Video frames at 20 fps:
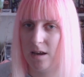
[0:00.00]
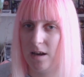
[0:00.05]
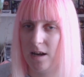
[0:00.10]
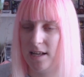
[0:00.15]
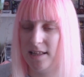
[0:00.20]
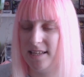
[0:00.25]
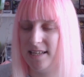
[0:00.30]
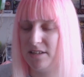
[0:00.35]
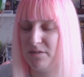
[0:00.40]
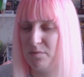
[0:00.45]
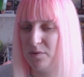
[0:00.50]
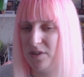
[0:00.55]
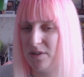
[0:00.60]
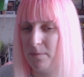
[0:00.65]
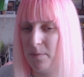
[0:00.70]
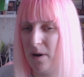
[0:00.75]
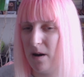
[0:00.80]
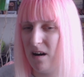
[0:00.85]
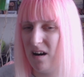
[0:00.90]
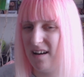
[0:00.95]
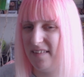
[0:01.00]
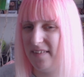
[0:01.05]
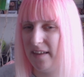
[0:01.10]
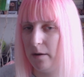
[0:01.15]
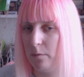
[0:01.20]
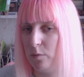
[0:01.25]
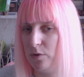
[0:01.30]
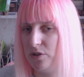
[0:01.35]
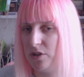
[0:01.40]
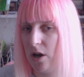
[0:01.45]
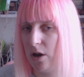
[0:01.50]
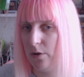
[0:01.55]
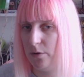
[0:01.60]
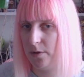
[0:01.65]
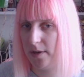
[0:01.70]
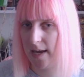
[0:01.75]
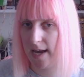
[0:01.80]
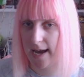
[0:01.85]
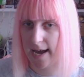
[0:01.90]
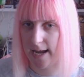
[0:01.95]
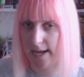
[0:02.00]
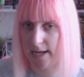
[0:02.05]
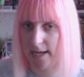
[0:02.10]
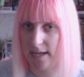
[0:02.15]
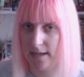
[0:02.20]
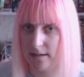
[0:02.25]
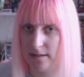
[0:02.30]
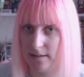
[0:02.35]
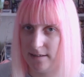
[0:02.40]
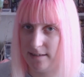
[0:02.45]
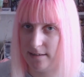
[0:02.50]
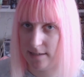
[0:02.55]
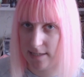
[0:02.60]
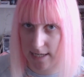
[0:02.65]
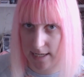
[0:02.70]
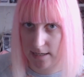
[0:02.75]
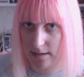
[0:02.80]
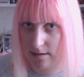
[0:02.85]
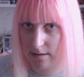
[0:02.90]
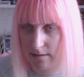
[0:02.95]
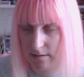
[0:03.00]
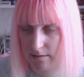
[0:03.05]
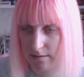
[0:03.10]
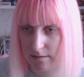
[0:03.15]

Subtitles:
And this was a part that was okay. It did.